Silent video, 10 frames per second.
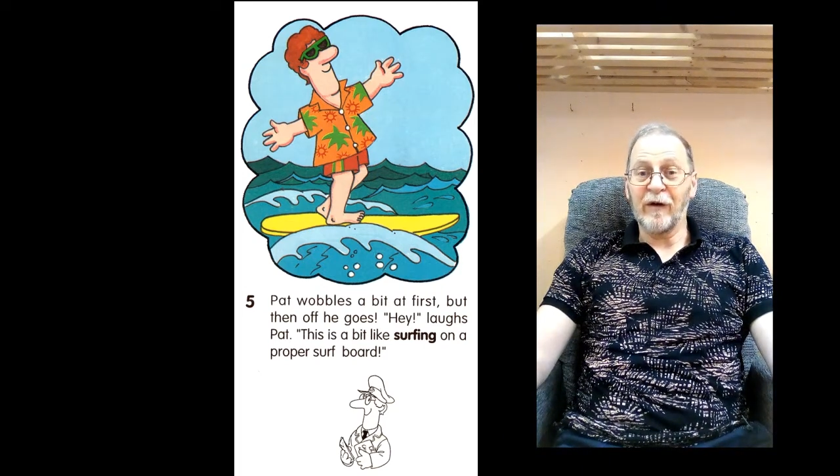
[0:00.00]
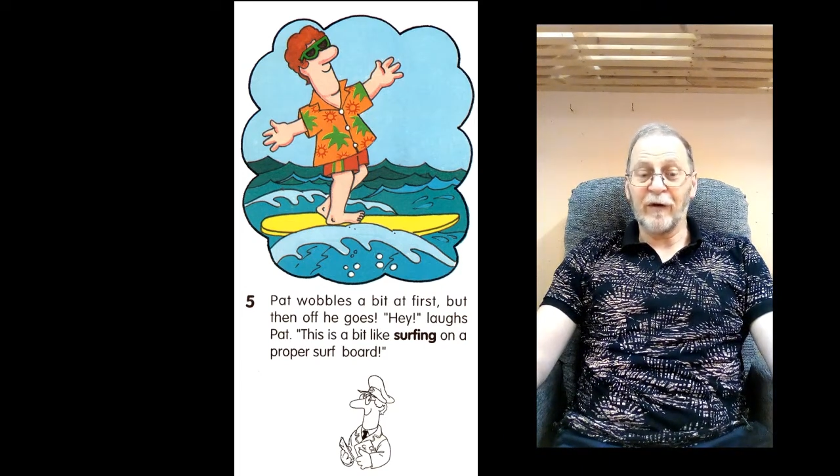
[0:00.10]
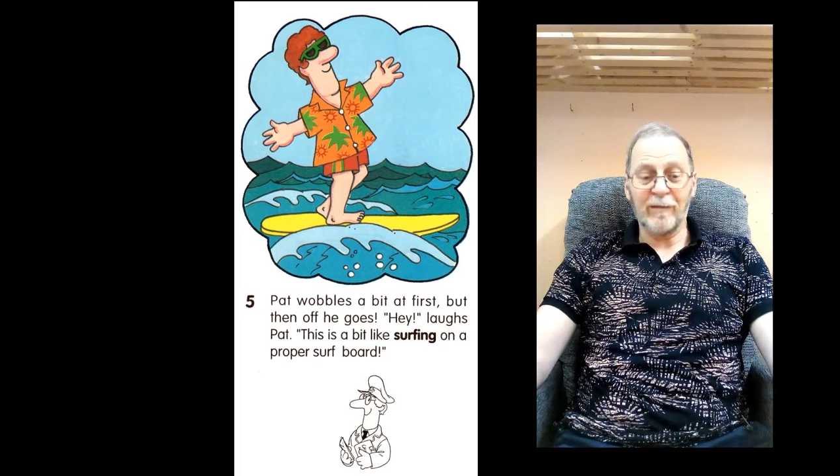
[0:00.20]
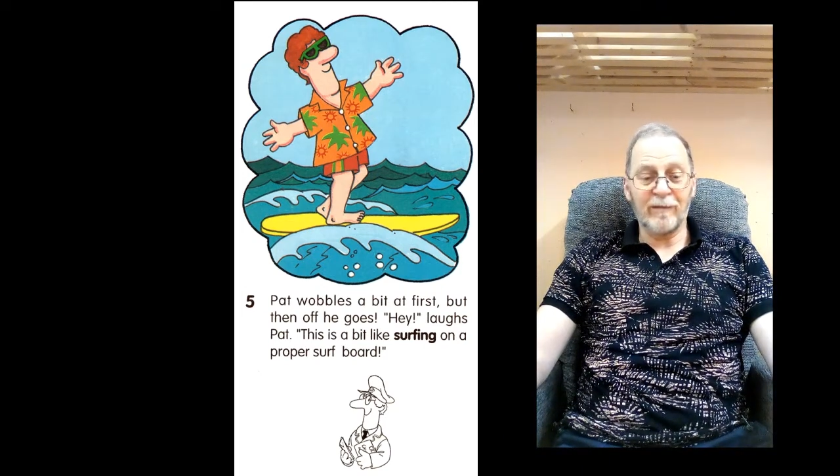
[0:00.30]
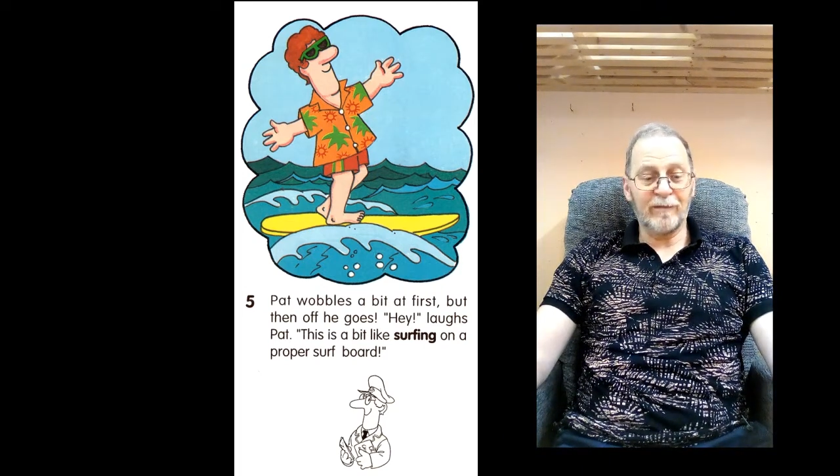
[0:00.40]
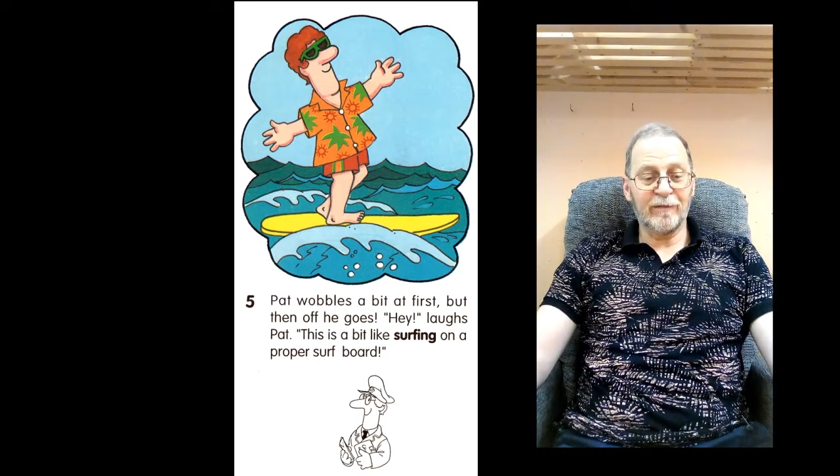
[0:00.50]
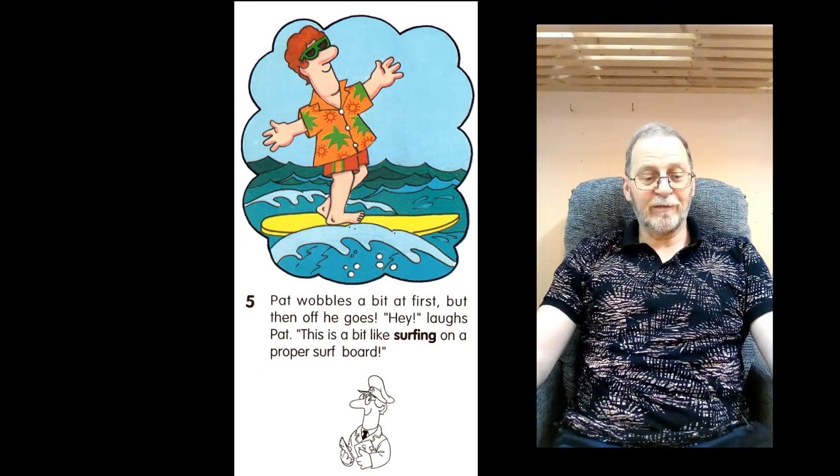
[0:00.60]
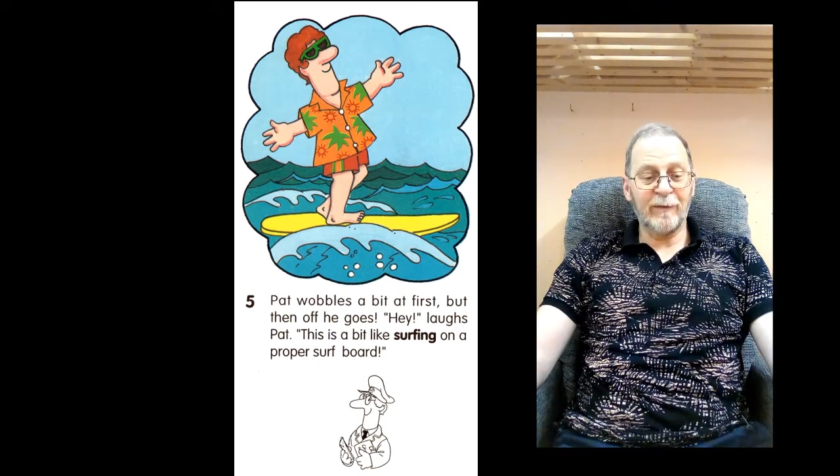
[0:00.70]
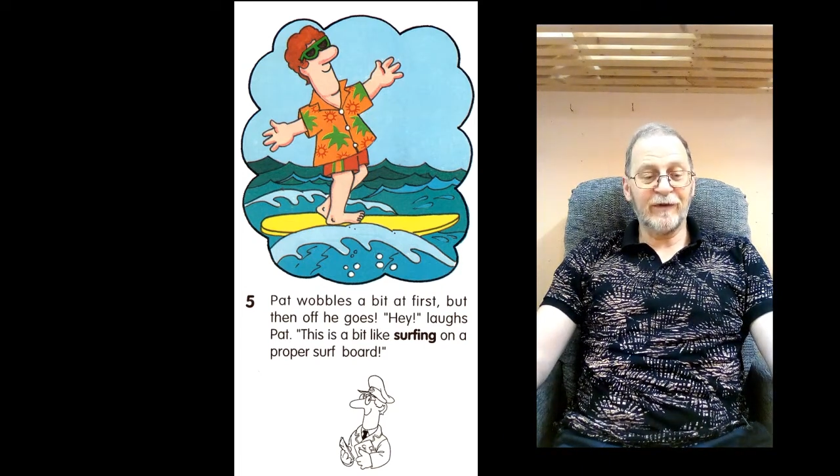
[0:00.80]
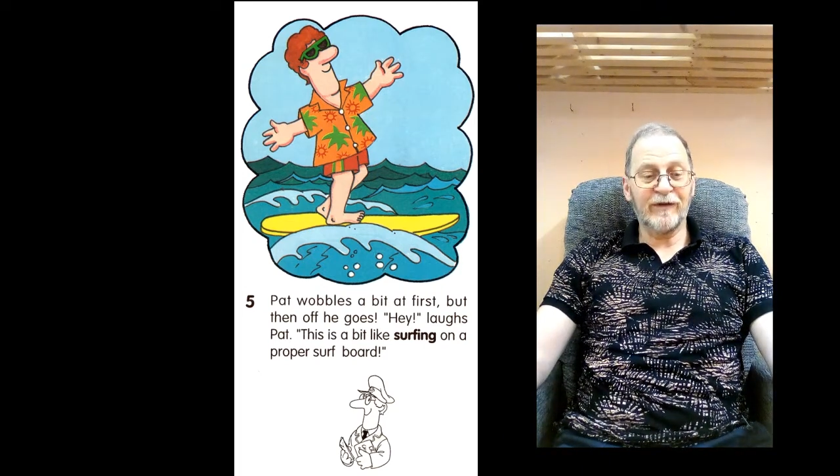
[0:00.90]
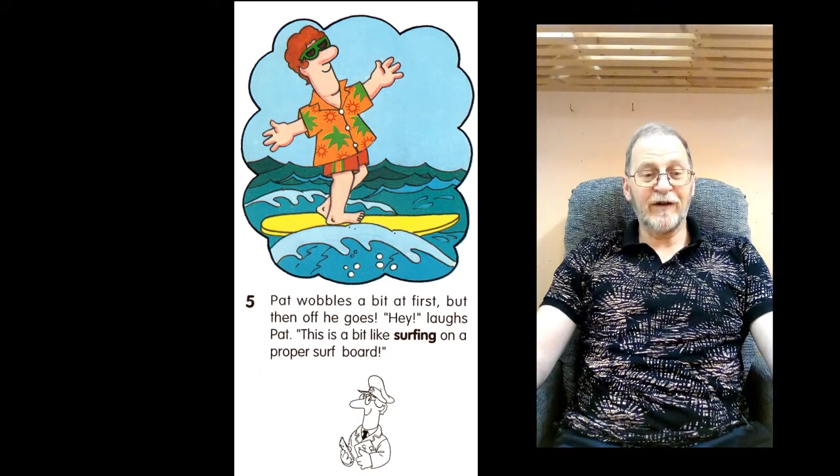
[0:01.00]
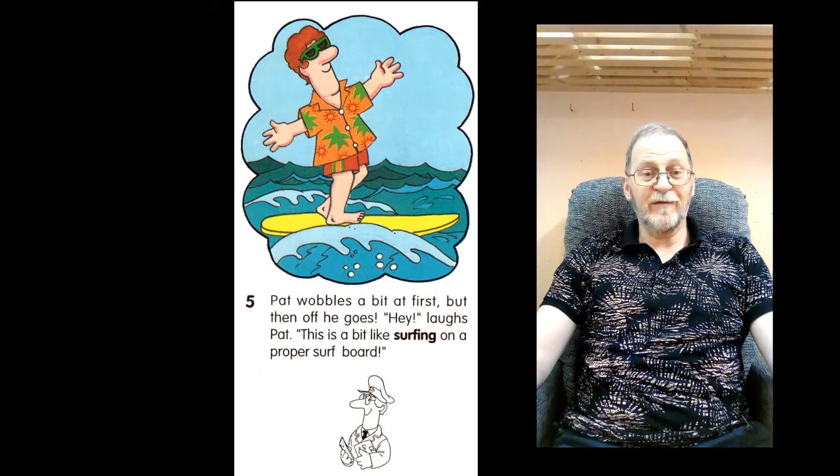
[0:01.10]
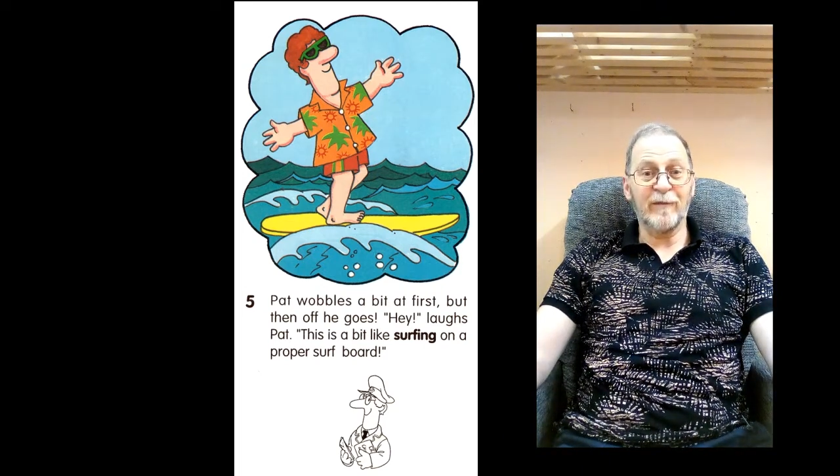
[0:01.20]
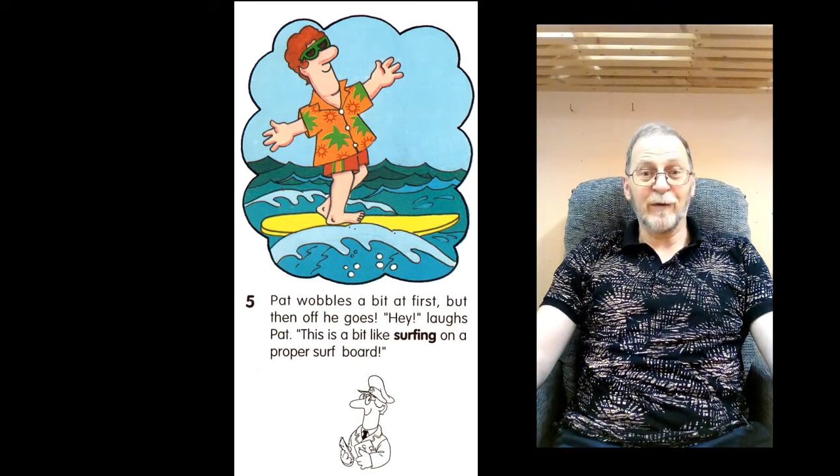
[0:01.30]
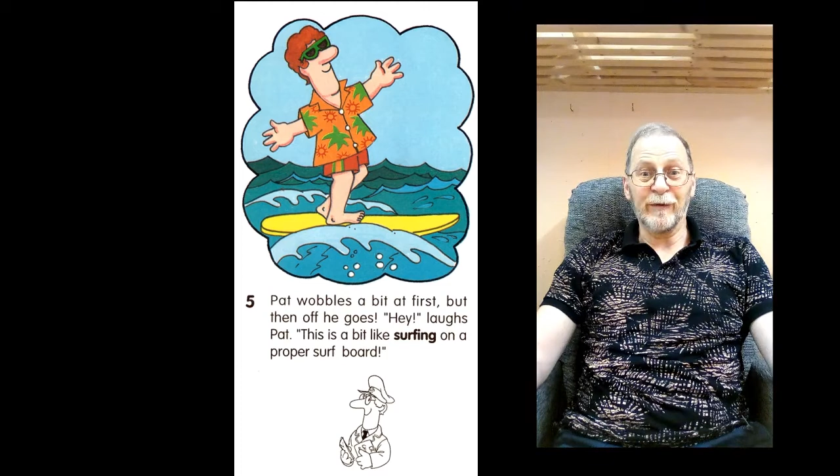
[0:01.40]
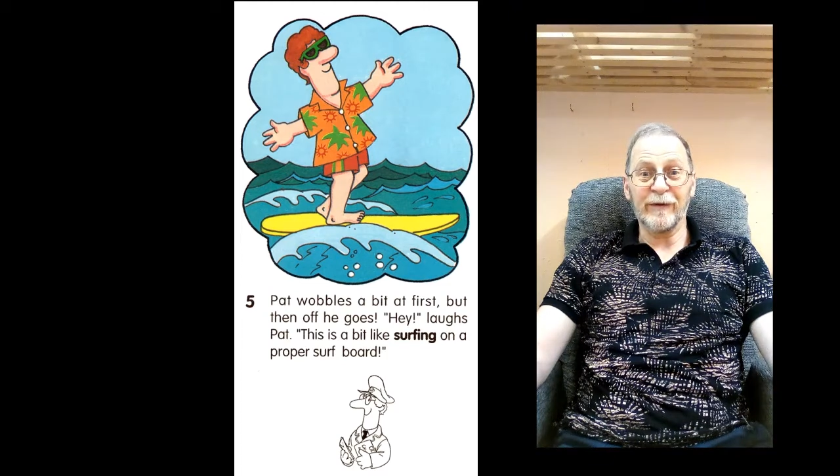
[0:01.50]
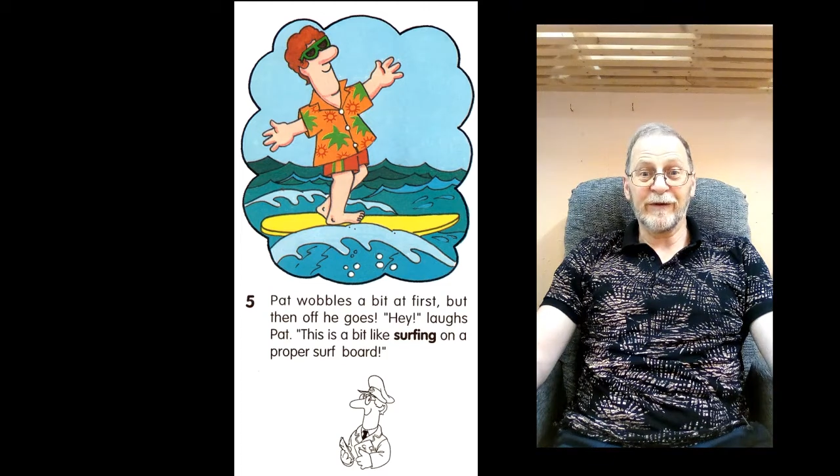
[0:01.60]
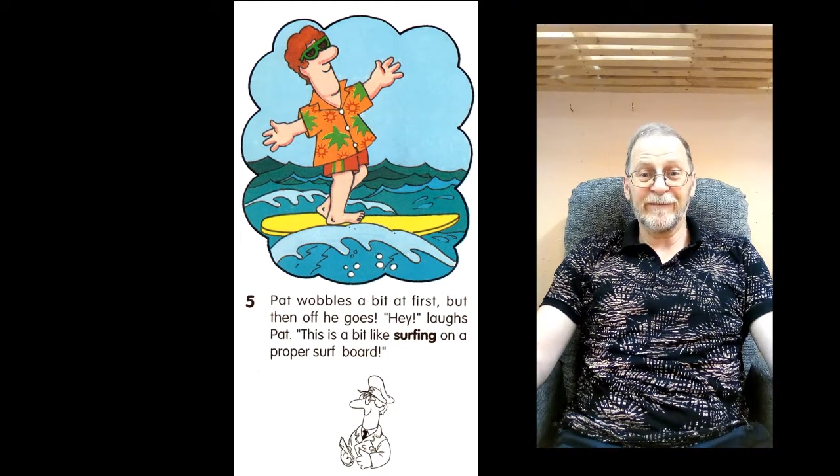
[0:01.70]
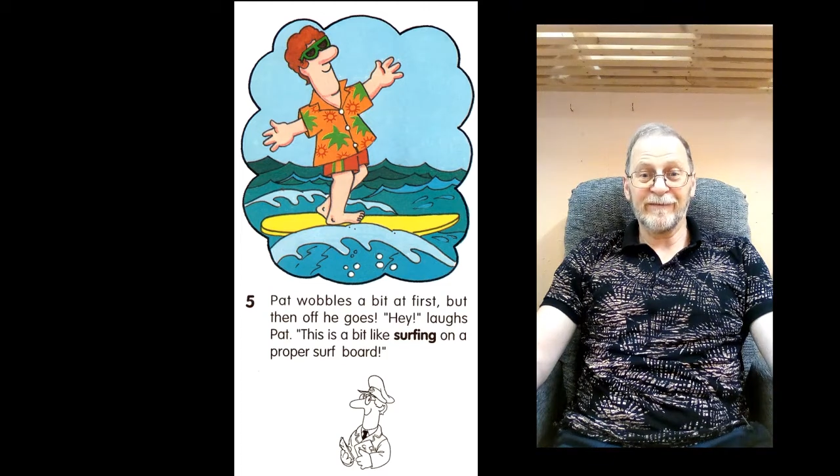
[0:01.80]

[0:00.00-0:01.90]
on a proper surfboard.